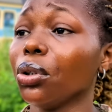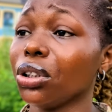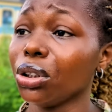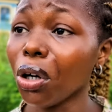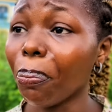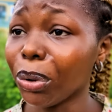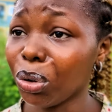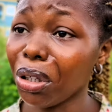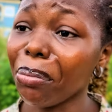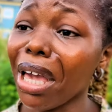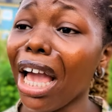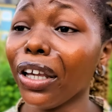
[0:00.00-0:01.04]
And it's just
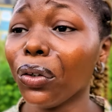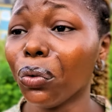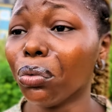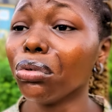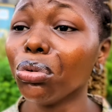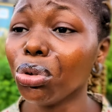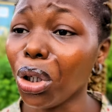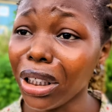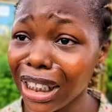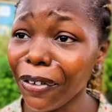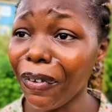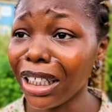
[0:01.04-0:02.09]
between me and you. You
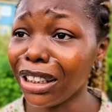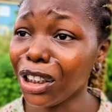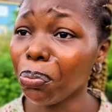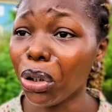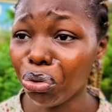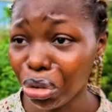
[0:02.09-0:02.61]
just give her the small